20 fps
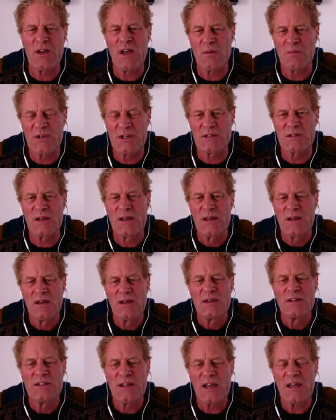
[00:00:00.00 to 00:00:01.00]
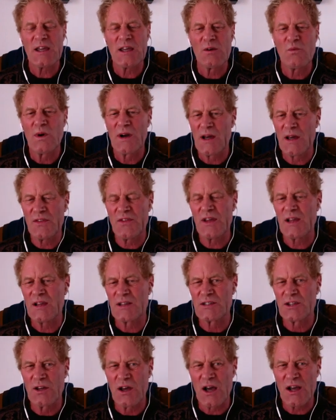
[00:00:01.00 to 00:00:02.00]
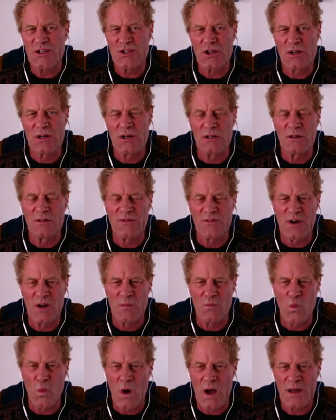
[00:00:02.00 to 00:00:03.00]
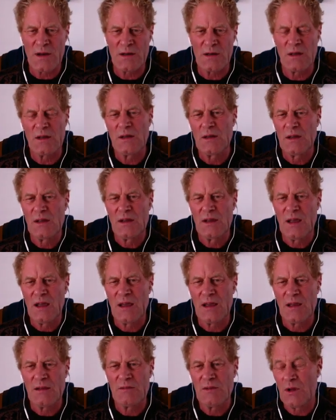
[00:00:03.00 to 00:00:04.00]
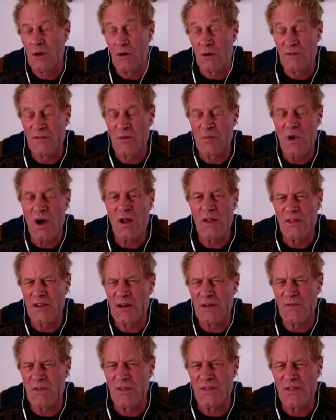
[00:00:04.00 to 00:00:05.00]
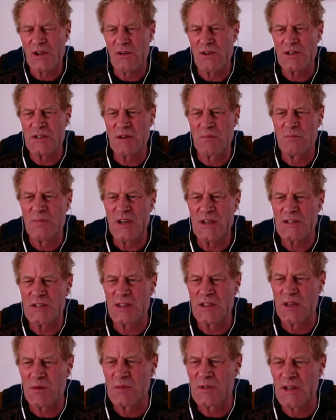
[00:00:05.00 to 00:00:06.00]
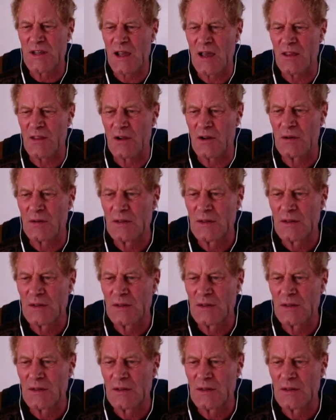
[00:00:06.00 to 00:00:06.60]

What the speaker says: I'm just taking what I think is logical from from all the different theories and piecing them together.